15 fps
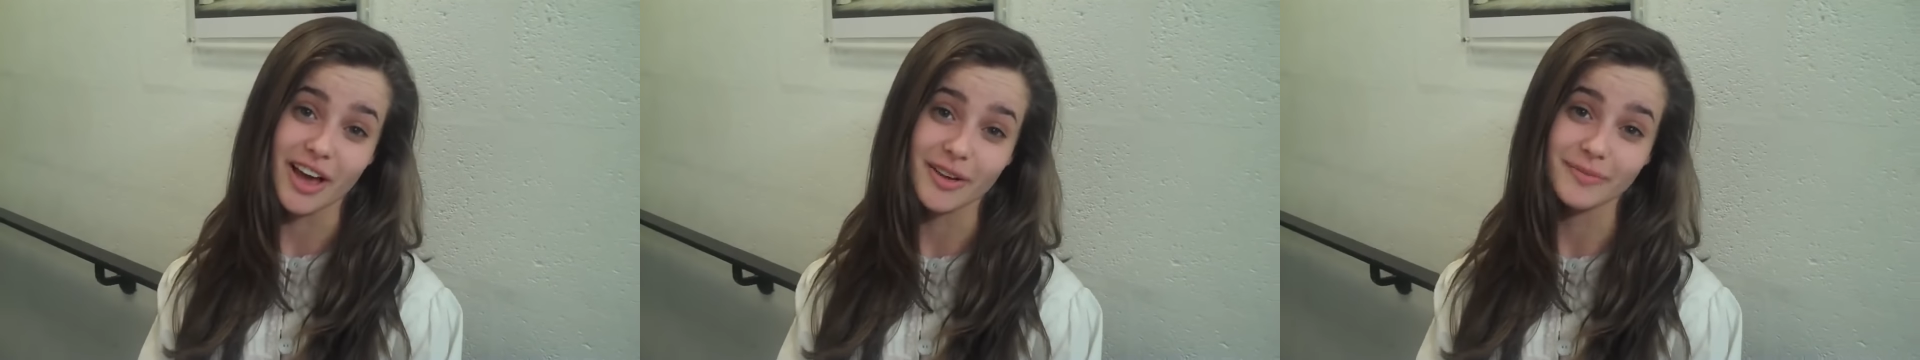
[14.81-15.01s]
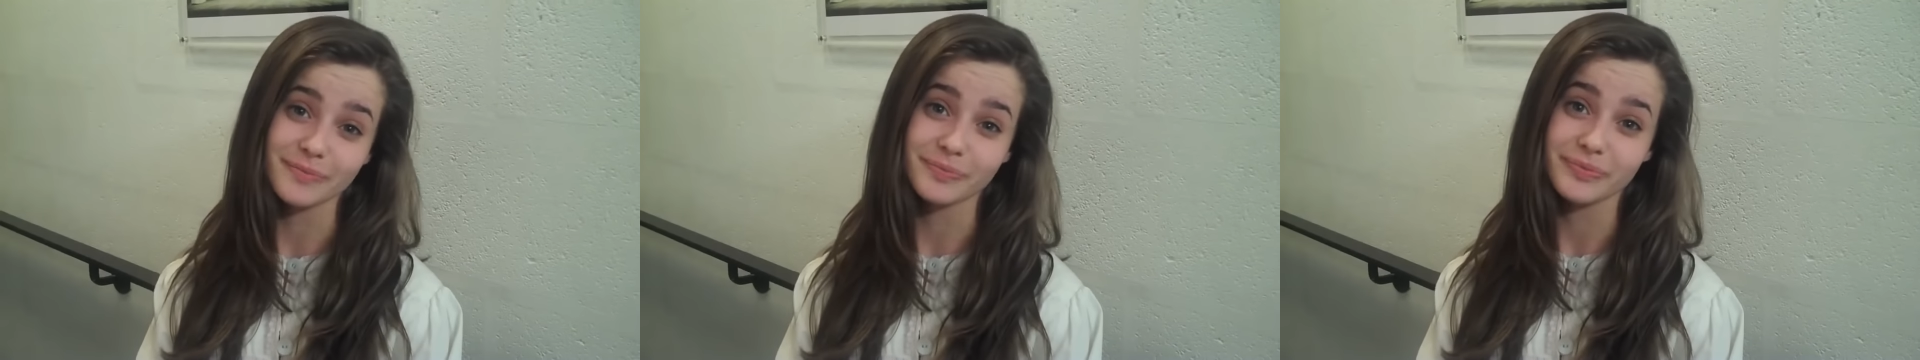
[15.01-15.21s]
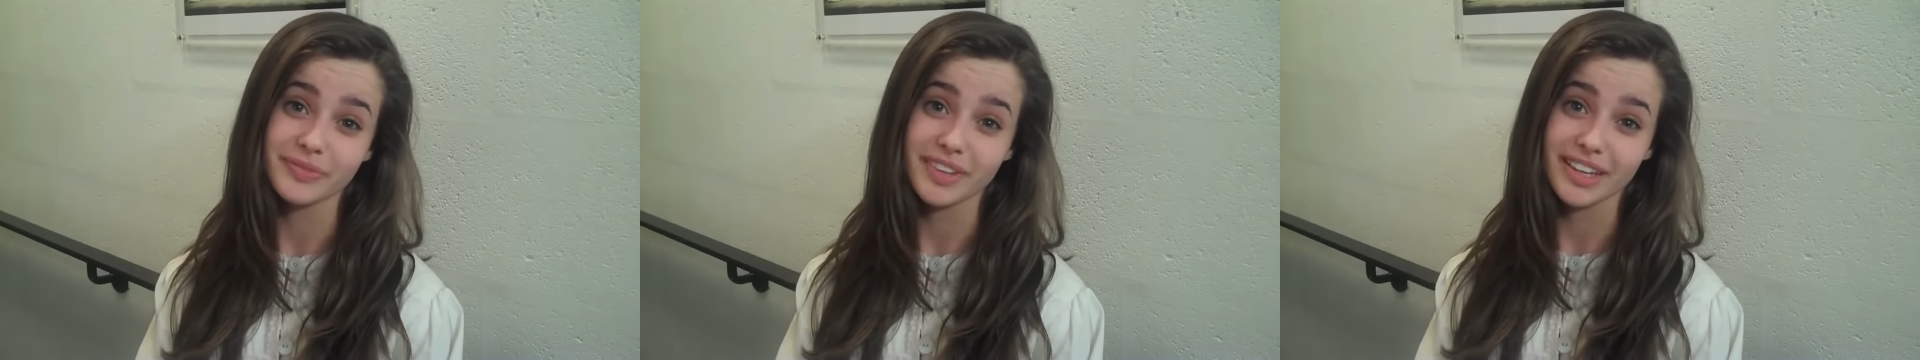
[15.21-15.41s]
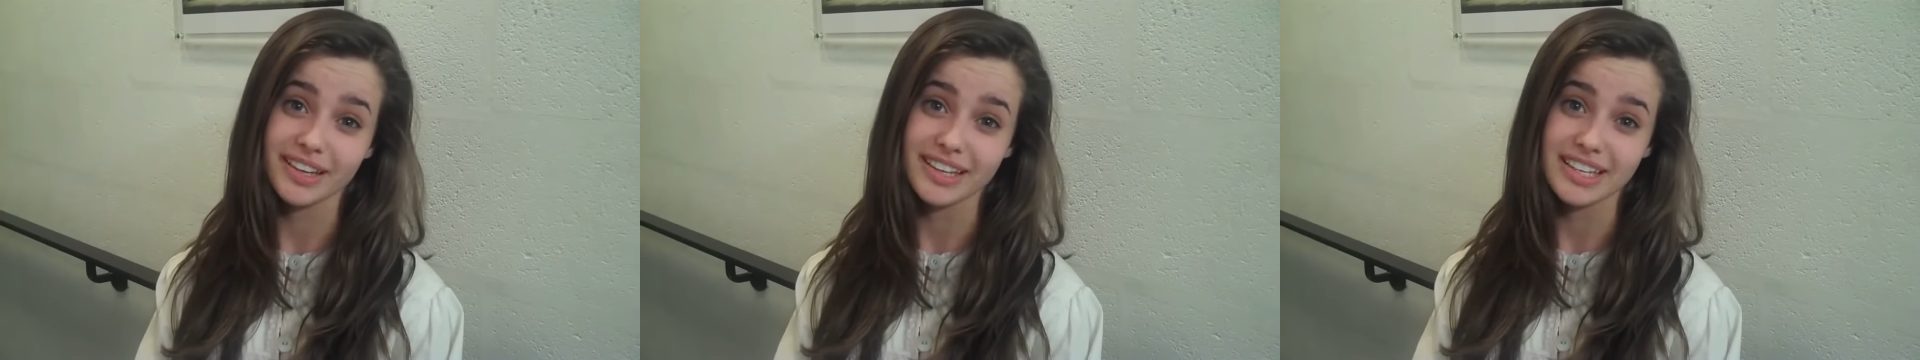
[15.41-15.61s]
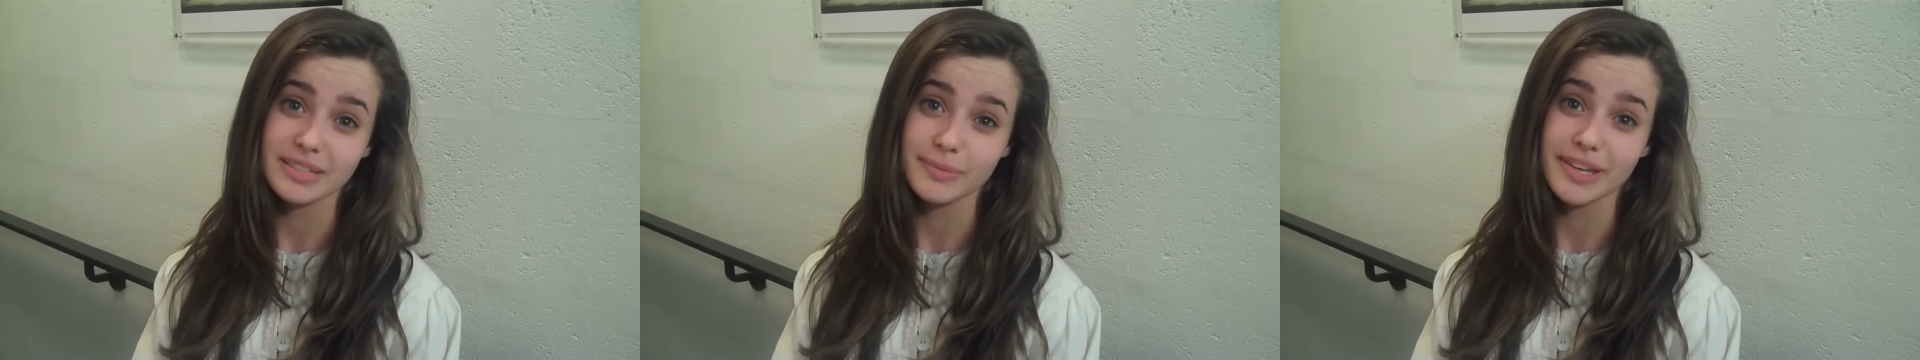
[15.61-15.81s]
um,
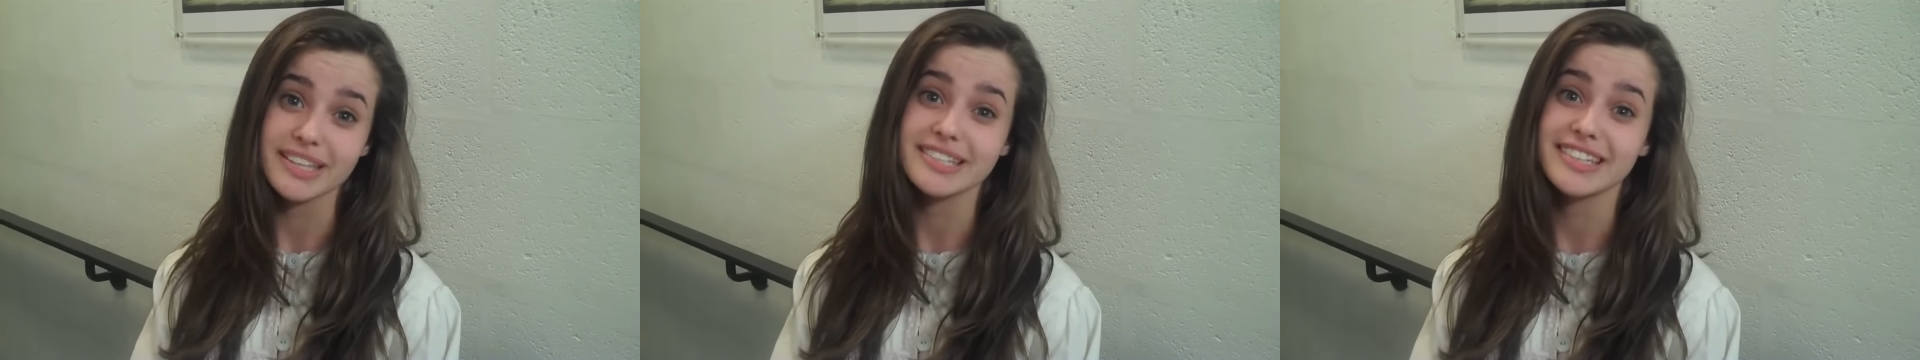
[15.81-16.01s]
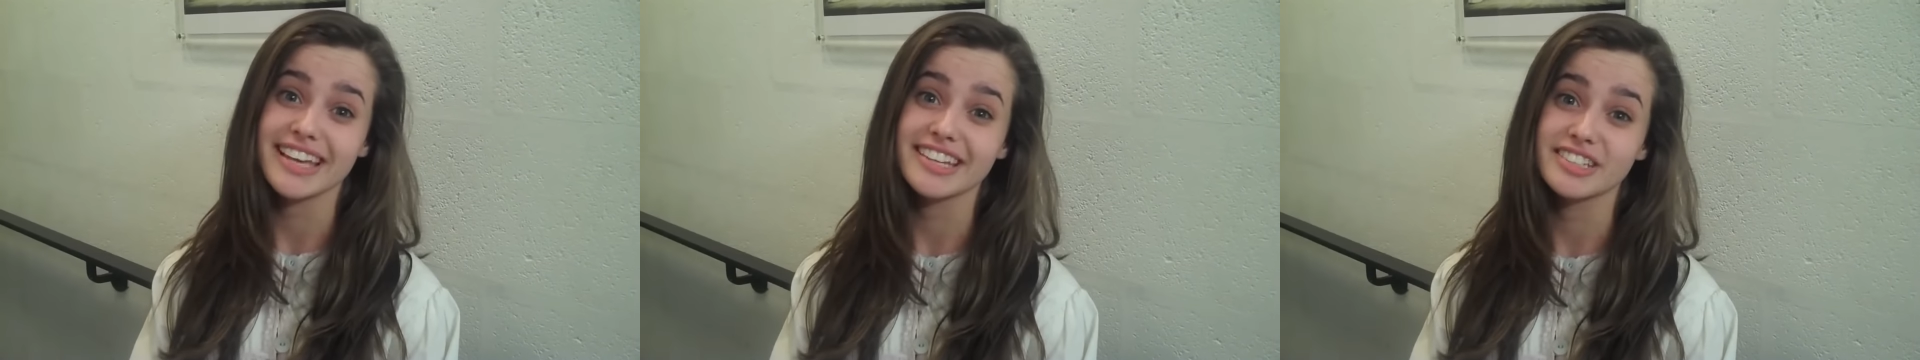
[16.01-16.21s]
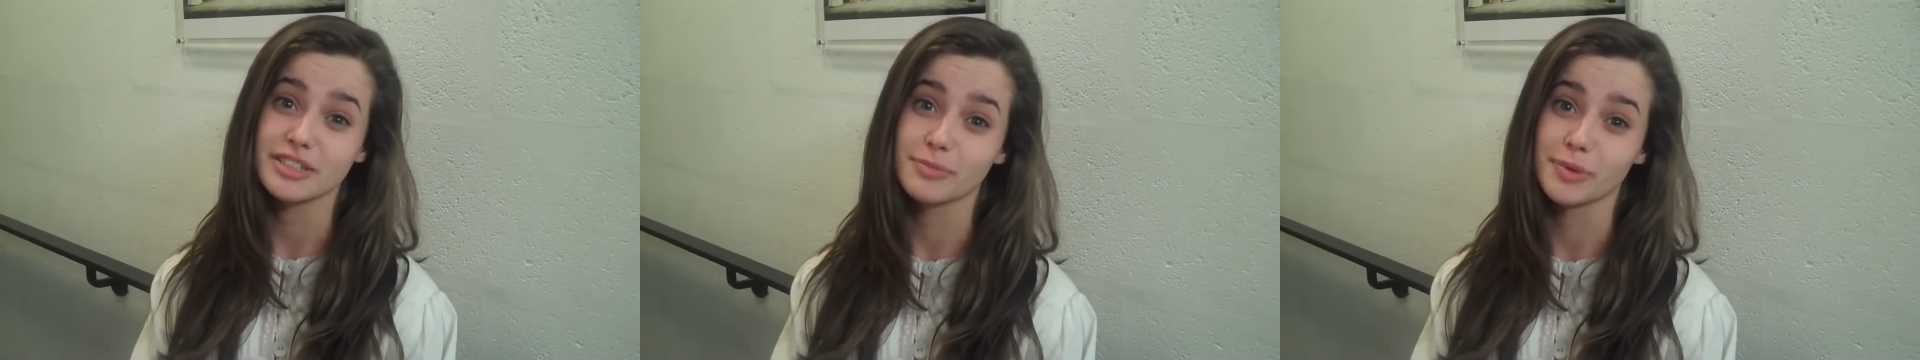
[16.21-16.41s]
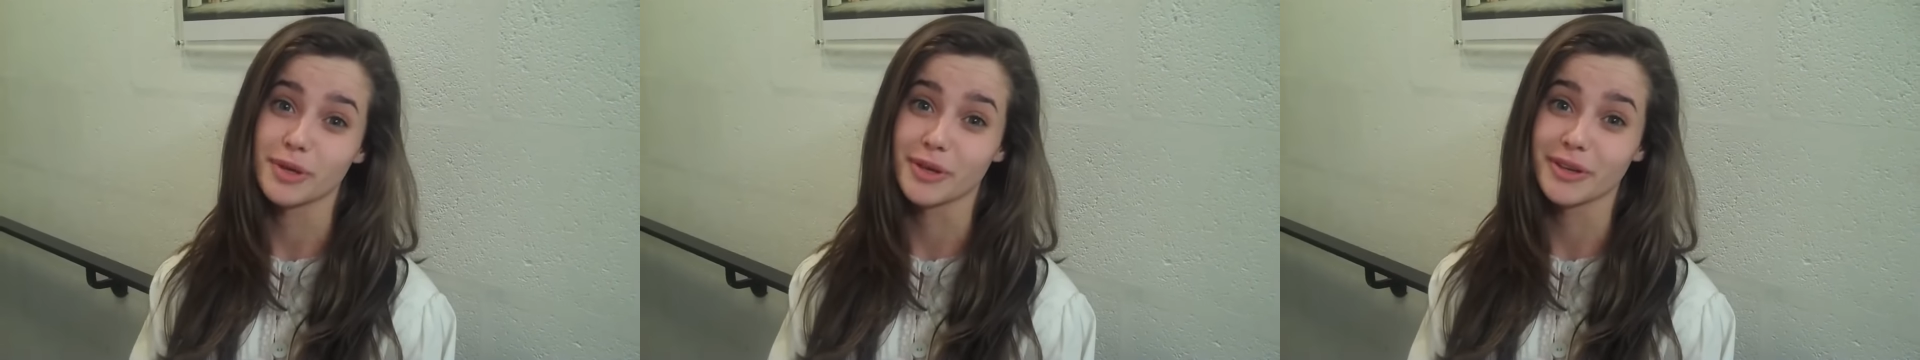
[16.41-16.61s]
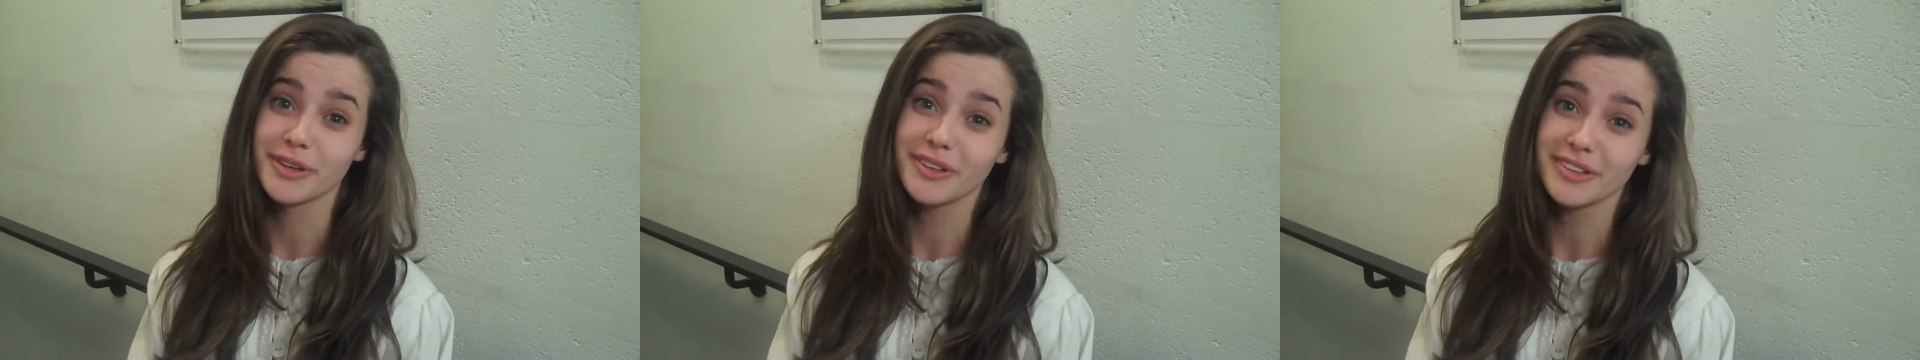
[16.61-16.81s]
it's my stage
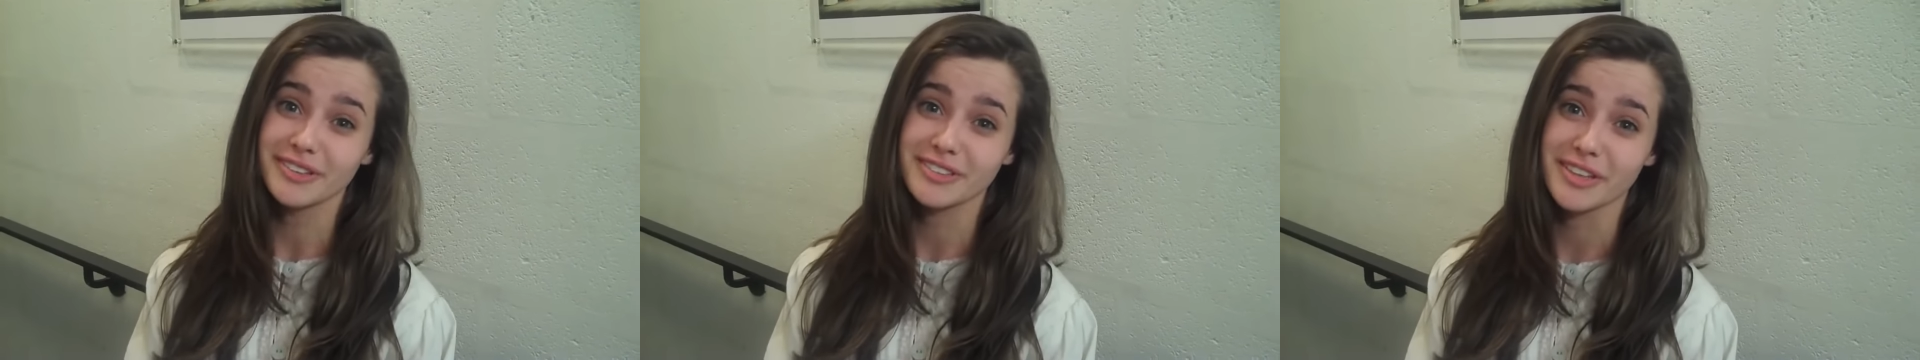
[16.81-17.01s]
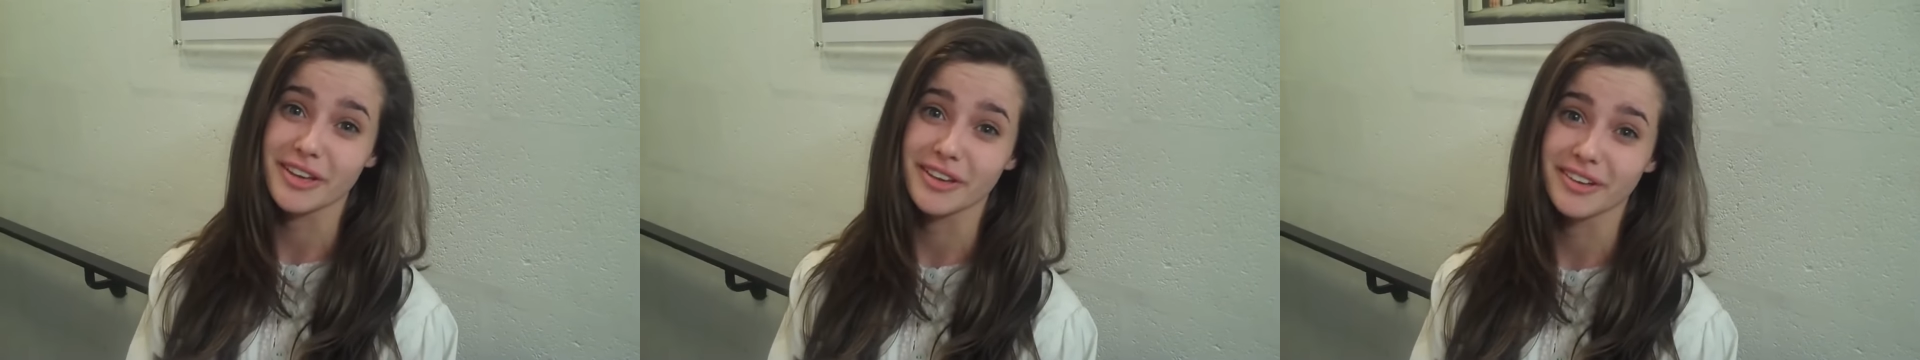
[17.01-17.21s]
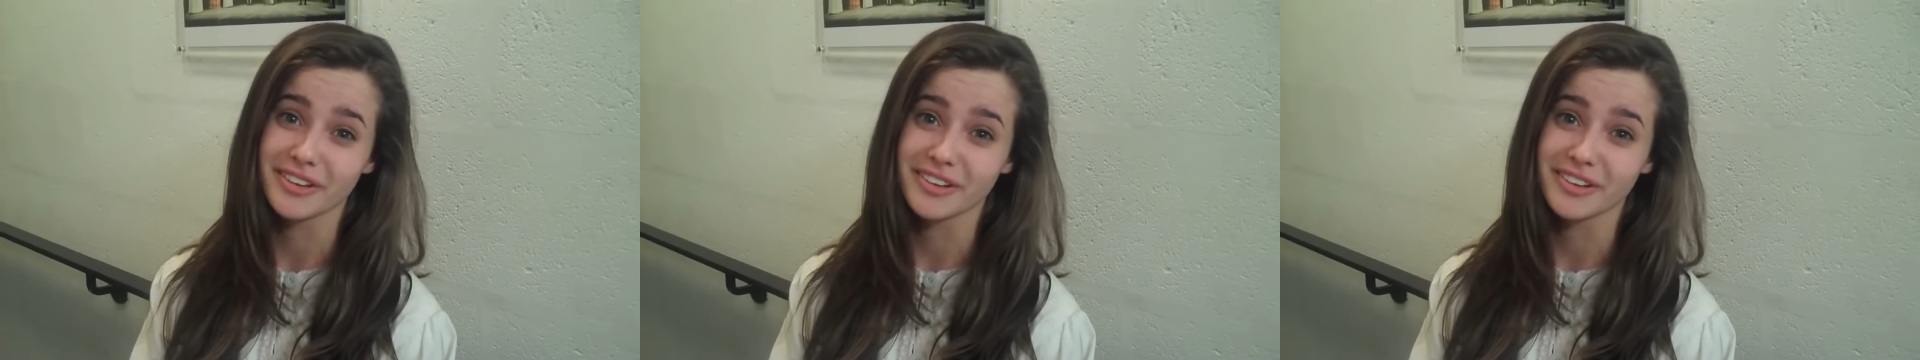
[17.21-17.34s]
debut. So